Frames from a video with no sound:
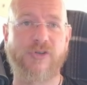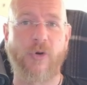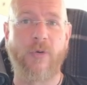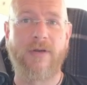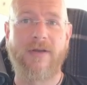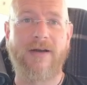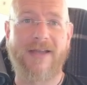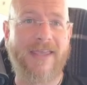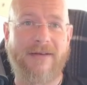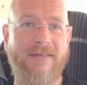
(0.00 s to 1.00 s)
So
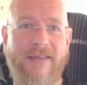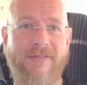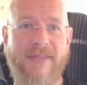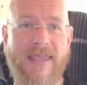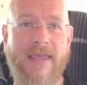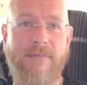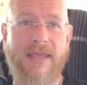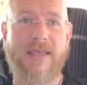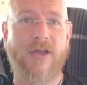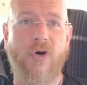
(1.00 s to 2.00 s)
again, if they can't
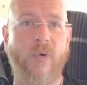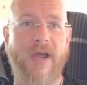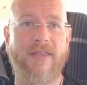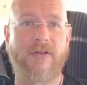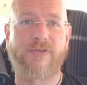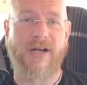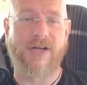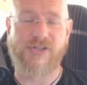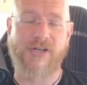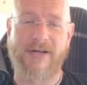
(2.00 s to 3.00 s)
make it go away, they'll try
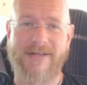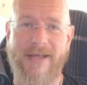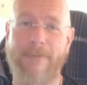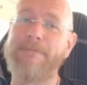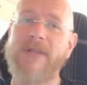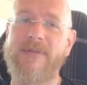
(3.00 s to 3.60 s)
to shut it down.